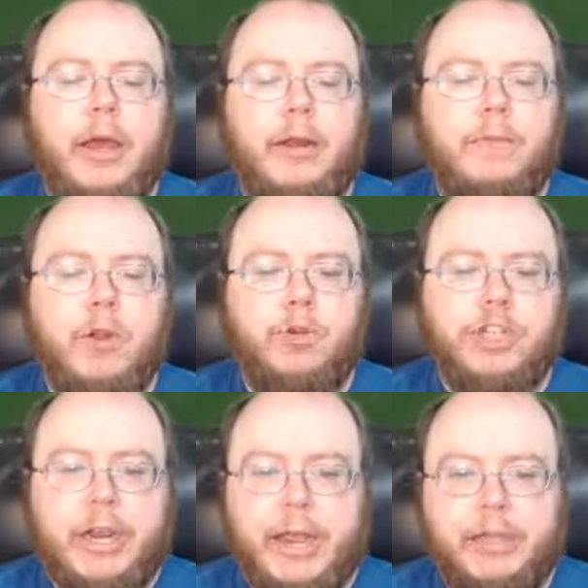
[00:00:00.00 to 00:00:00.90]

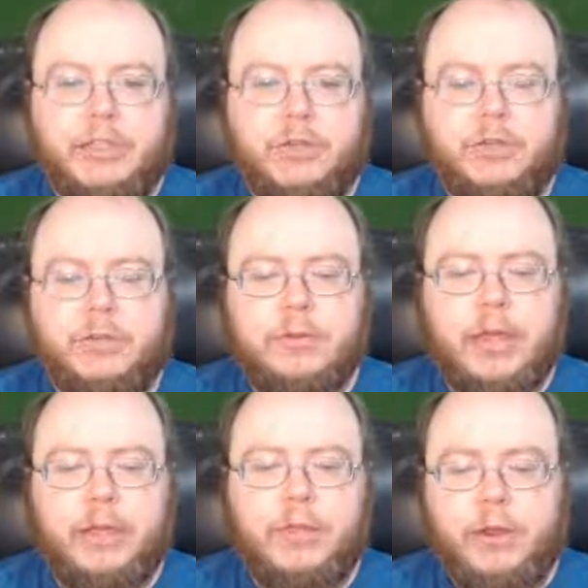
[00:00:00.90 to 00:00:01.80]
Node.js.
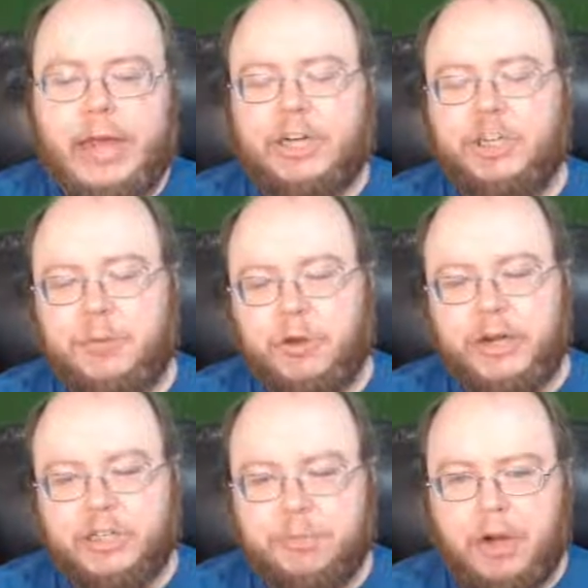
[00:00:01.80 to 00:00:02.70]
They'll actually build
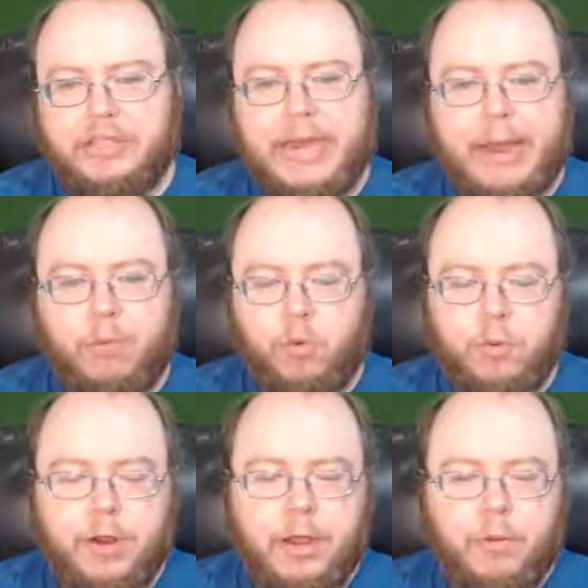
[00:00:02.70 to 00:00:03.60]
an Express app,
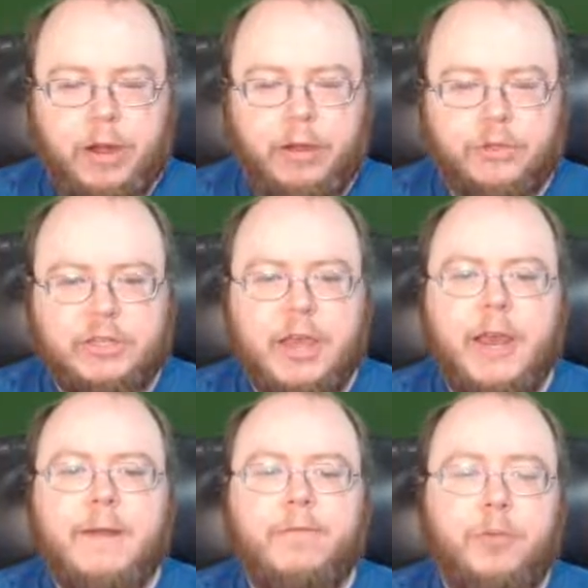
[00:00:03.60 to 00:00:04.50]
Ruby on Rails.
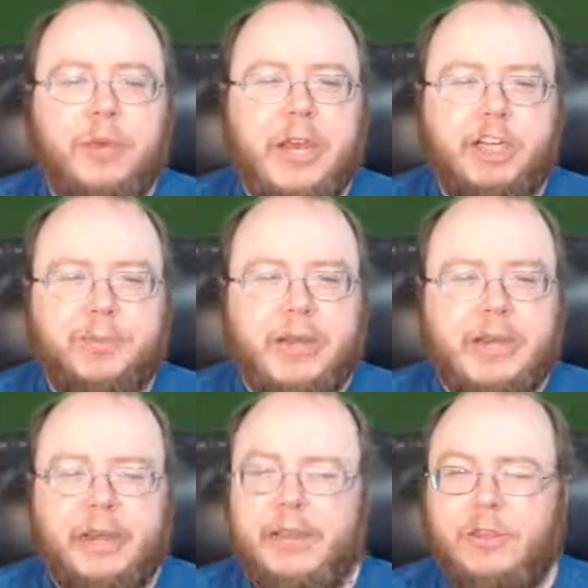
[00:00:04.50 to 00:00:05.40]
For
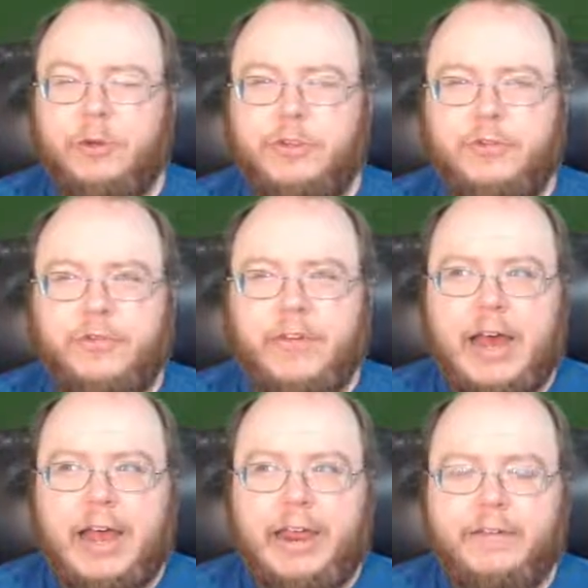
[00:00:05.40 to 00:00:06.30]
PHP, I think there's
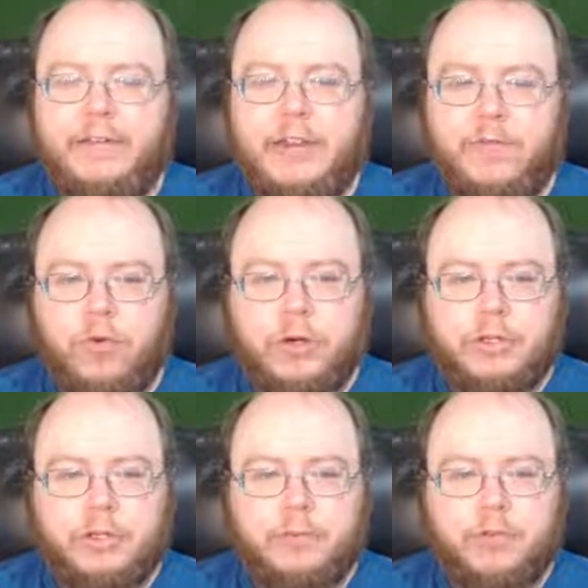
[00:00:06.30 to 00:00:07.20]
5
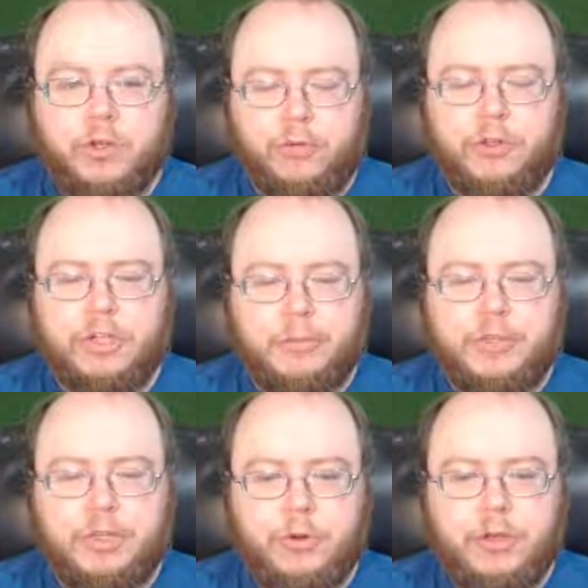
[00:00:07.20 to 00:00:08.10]
different server stubs
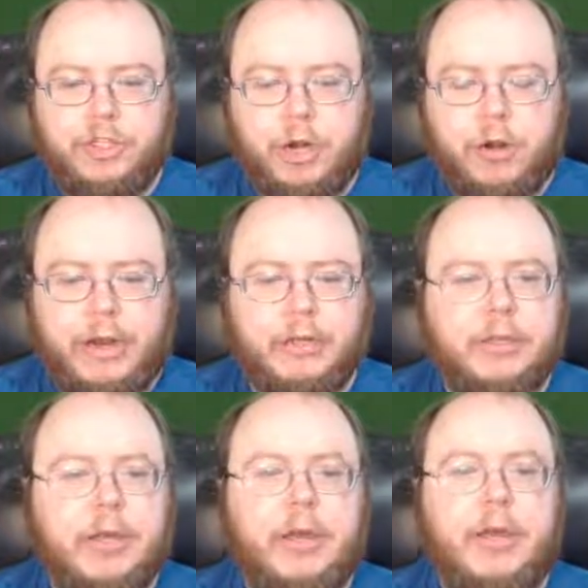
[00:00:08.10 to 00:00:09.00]
that you can generate.
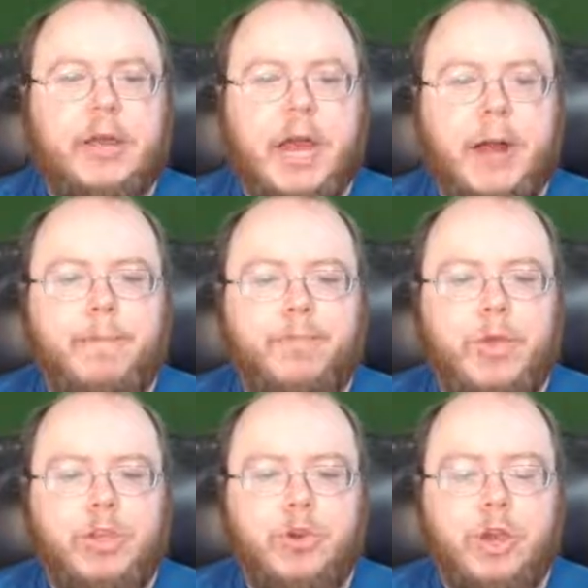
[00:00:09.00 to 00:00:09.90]

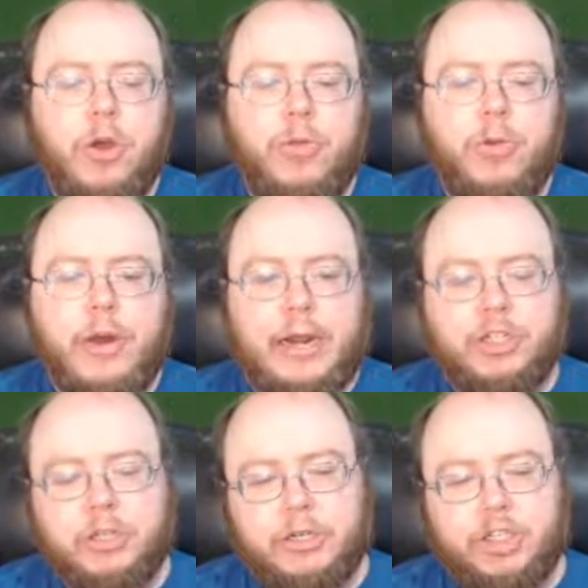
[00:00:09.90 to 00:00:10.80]
But you can go through and
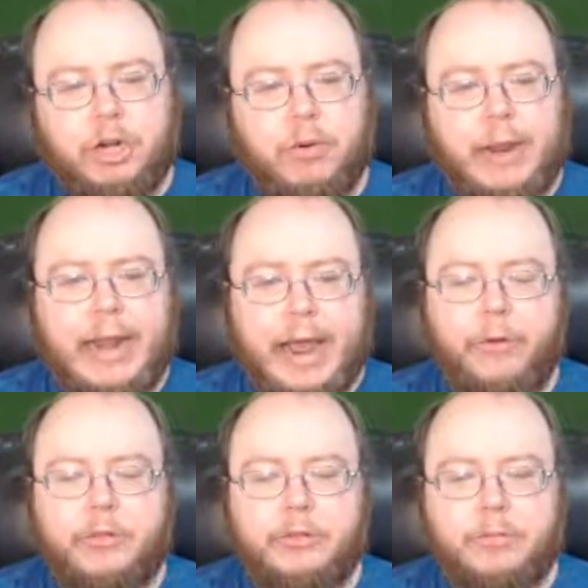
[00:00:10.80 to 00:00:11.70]
actually generate
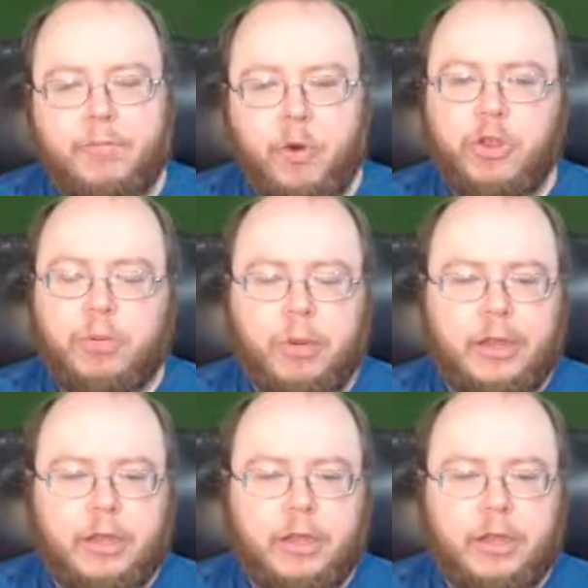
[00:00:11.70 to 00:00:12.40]
out boilerplate